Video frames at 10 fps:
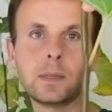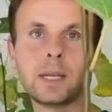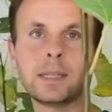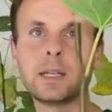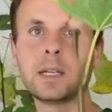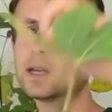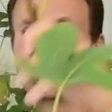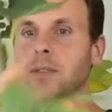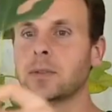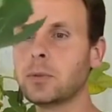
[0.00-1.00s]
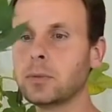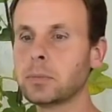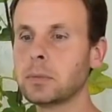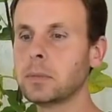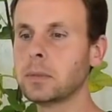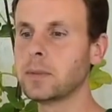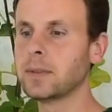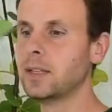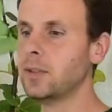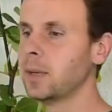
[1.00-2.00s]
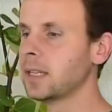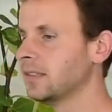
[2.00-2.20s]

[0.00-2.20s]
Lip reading: and the cut that is made